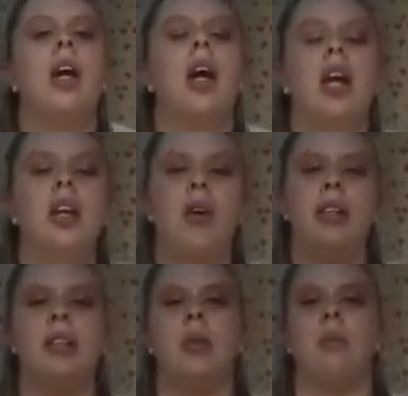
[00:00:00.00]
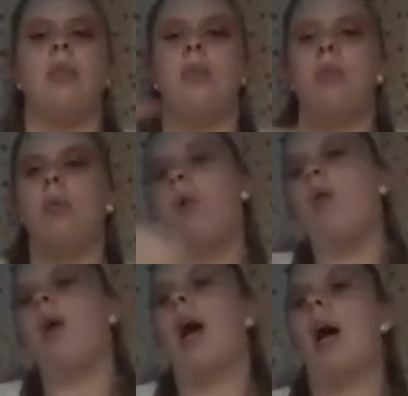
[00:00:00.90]
and you ask them, what
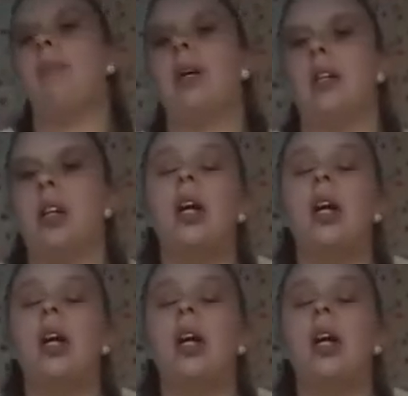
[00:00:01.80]
will happen?